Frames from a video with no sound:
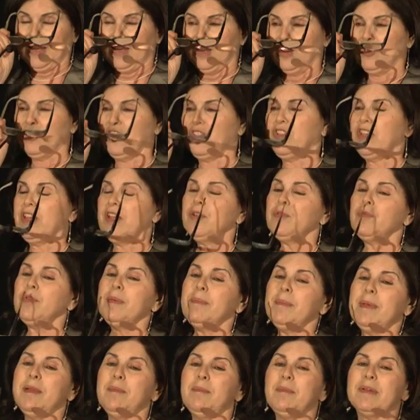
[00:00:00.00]
She
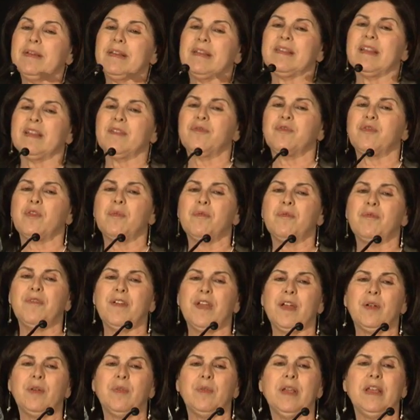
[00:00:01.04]
remembers that from
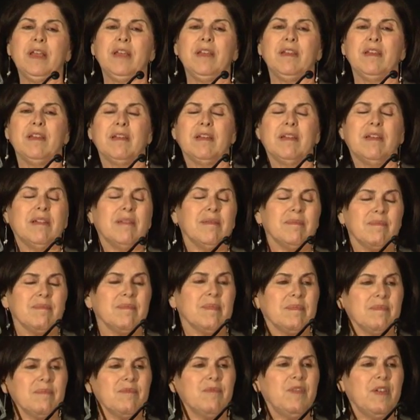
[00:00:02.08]
very,
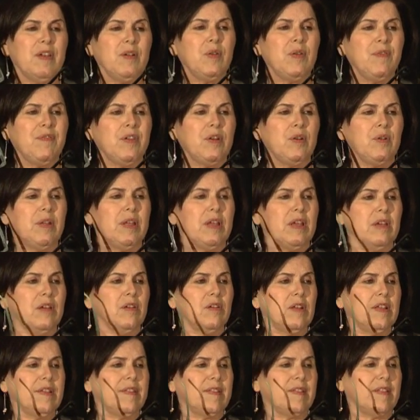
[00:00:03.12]
very, very
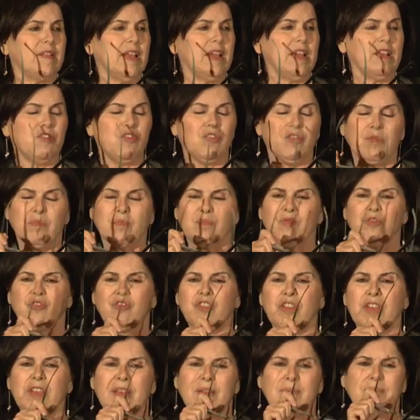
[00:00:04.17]
early stage,
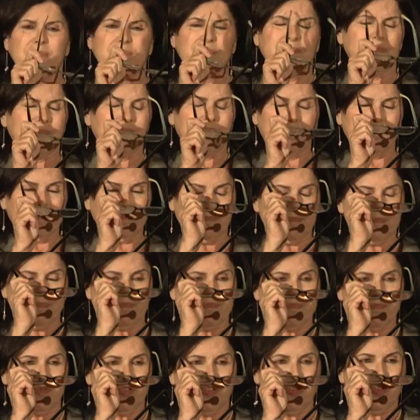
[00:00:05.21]
she,
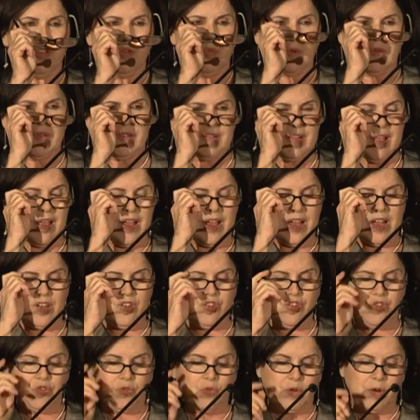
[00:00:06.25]
she was
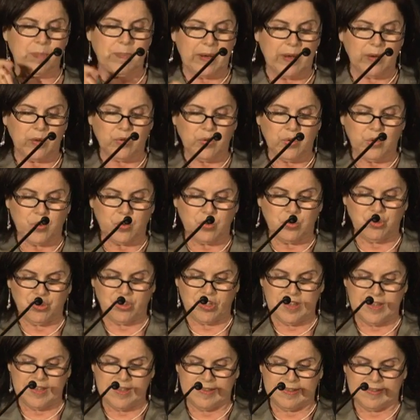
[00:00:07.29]
unsure about who
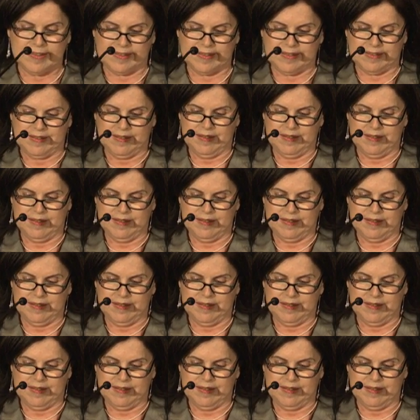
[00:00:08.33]
she is.